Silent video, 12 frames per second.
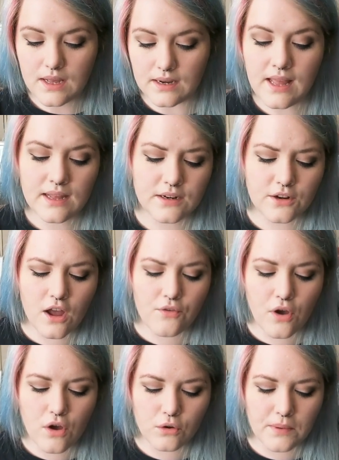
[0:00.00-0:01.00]
Land
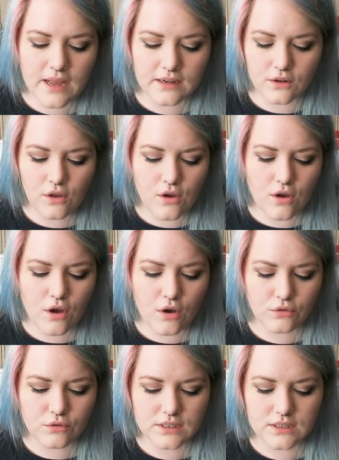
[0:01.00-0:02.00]
of Hope
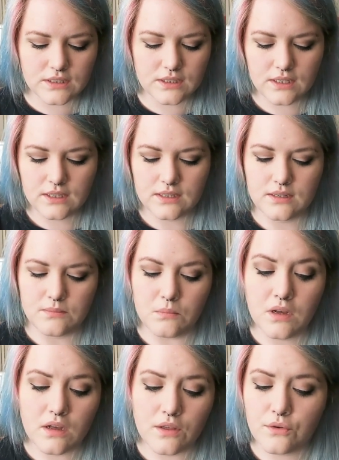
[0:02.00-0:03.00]

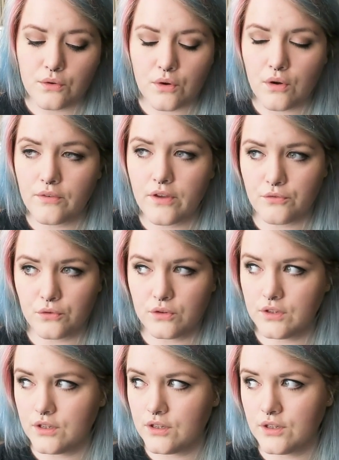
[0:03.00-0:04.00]
and Glory, mother of the
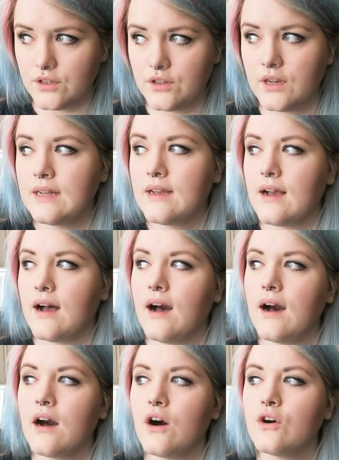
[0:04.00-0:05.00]
free,
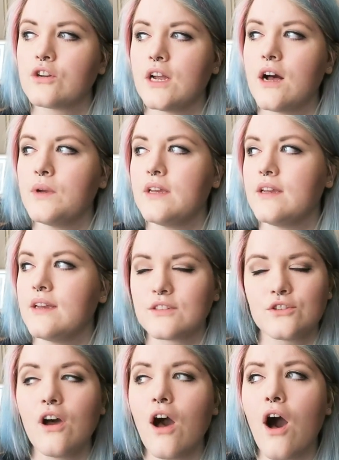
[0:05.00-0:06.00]
how shall we
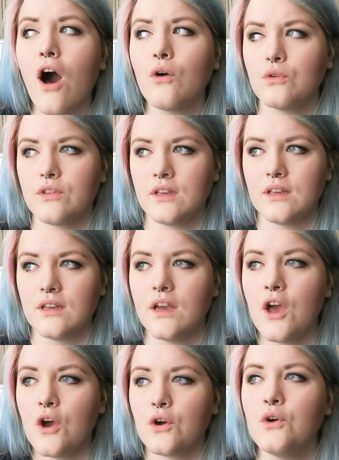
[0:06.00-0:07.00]
extol
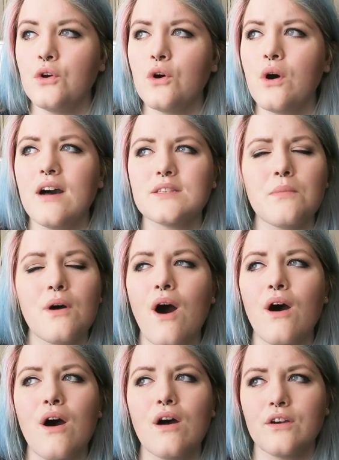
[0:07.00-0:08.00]
thee, who art
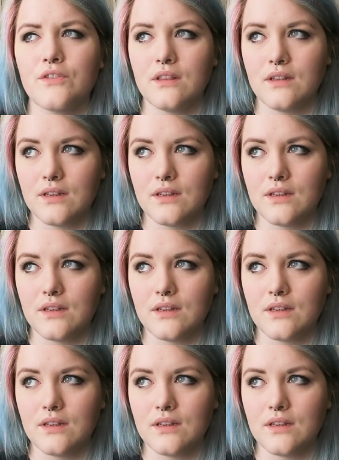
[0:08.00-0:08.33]
born of